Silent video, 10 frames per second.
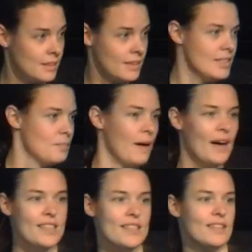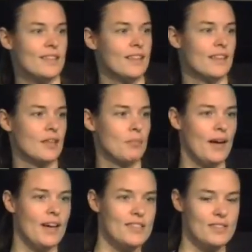there's this passing thing. I can
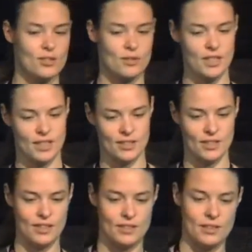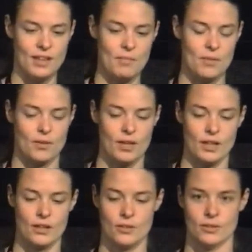pass the string and turn it into a number.
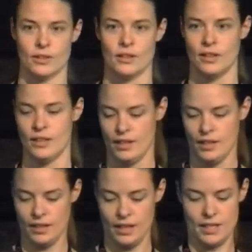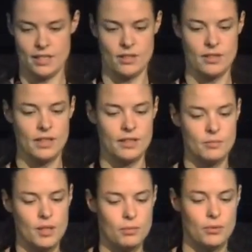Really cool. Okay, so you get
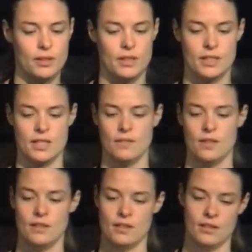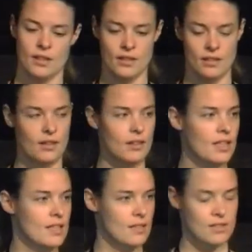some input. You get 7. You
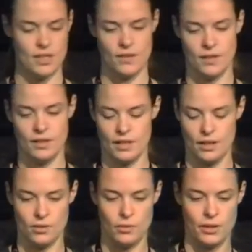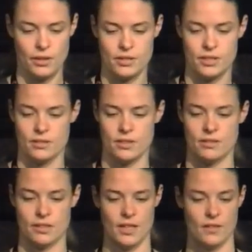get 0, 7. That all works. 0,
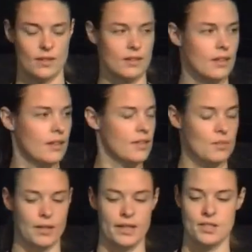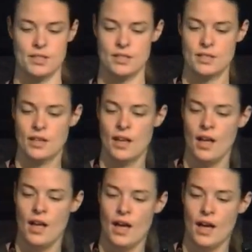0, 7. Double agents.
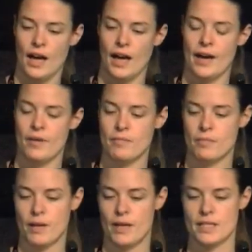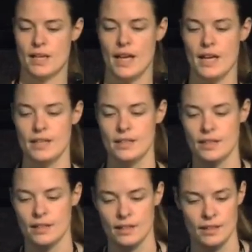Pass 8,
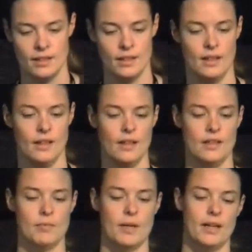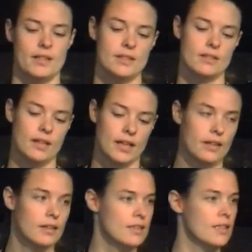and then you pass 0, 8.
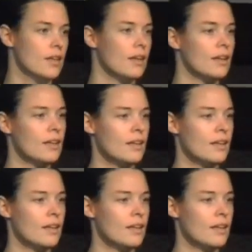You get 0.